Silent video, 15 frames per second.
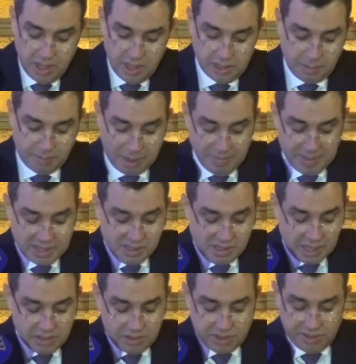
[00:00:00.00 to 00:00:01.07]
the public
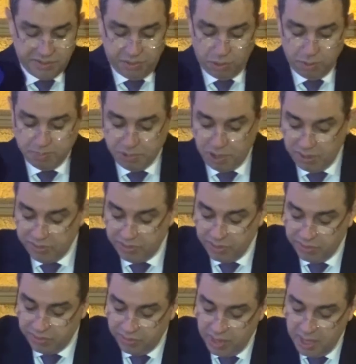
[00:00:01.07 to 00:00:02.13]
sector reform
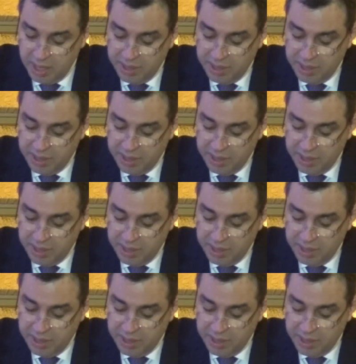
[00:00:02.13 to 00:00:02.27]
process